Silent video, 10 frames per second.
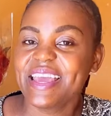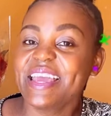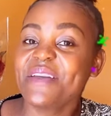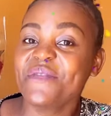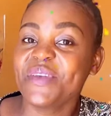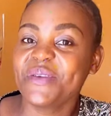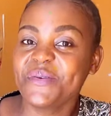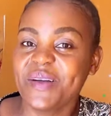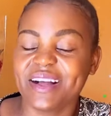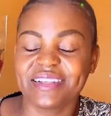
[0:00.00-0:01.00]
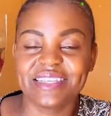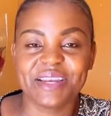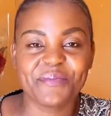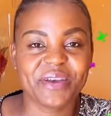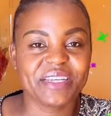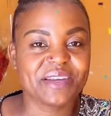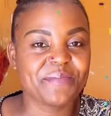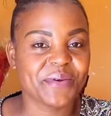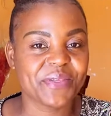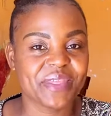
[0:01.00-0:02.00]
If you are celebrating a
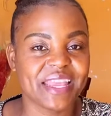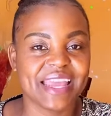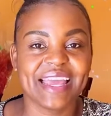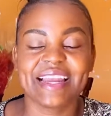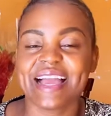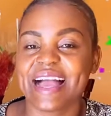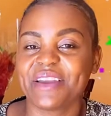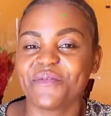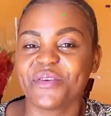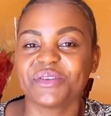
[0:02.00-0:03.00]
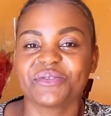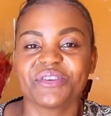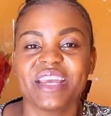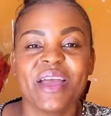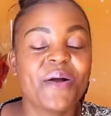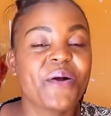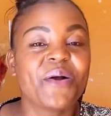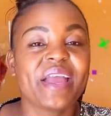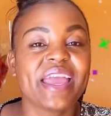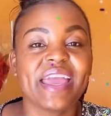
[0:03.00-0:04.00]
birthday, an anniversary,
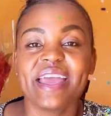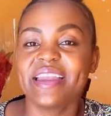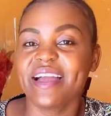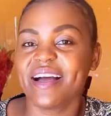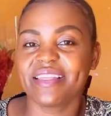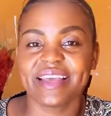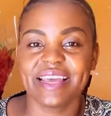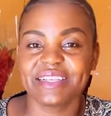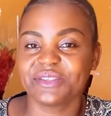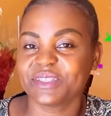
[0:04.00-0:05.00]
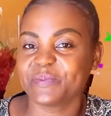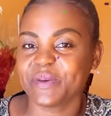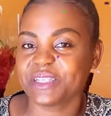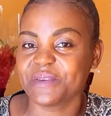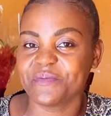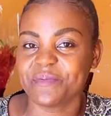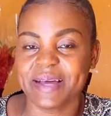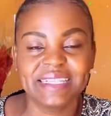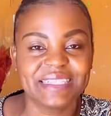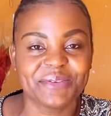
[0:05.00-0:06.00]
or any other extra special
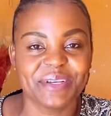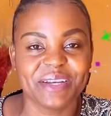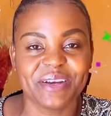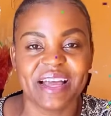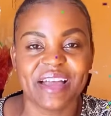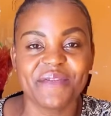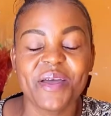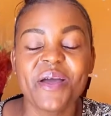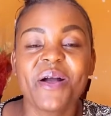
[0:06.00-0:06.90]
milestone in your life,